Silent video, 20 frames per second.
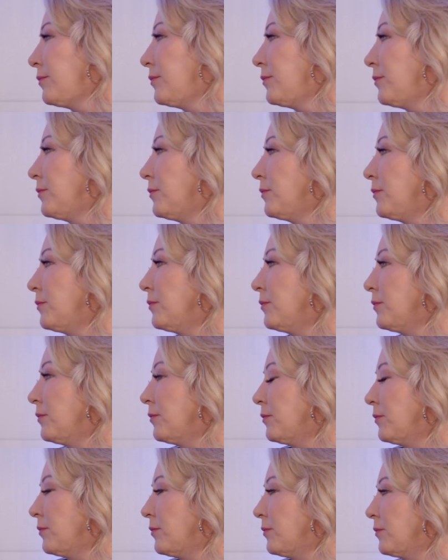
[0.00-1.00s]

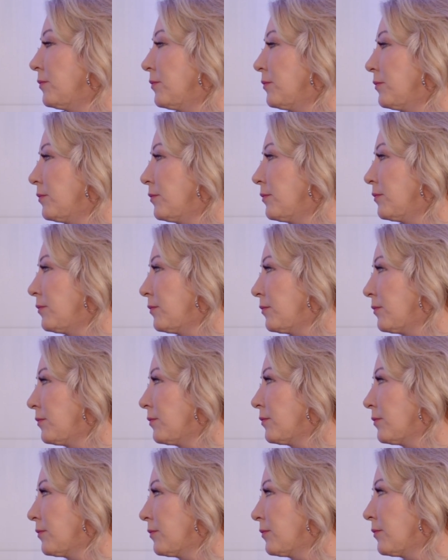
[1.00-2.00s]

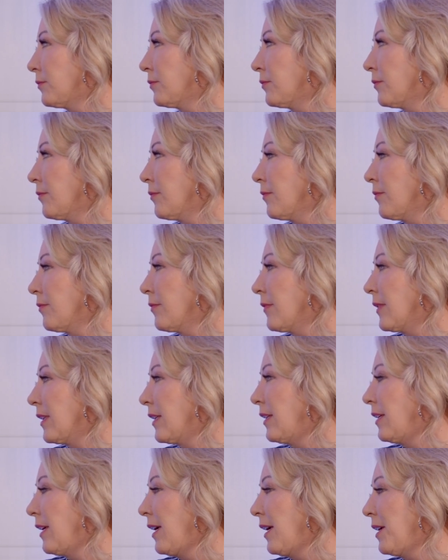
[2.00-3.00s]

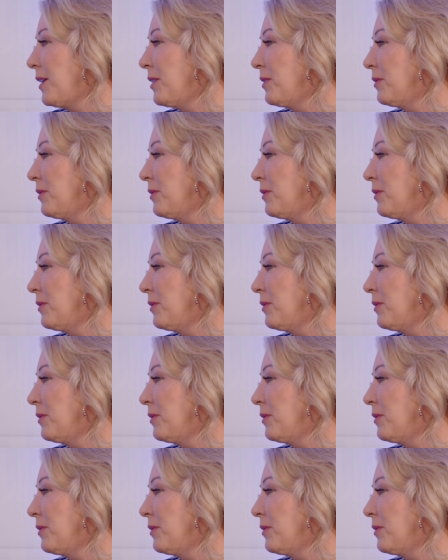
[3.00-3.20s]
(not speaking)